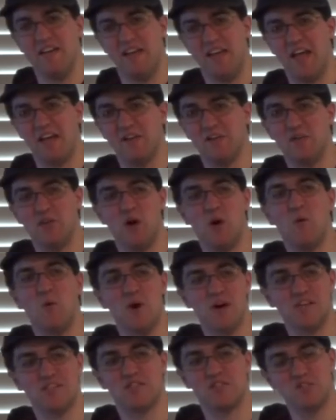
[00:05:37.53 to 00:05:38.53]
And you don't
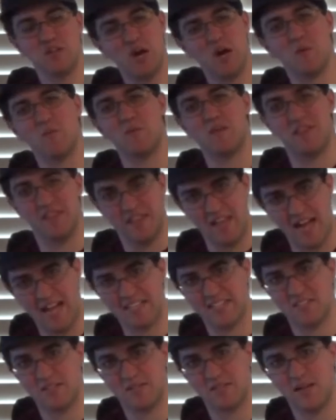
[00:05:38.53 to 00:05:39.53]
want to start with
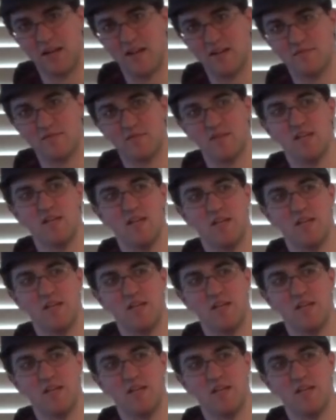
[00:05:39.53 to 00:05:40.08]
that stuff.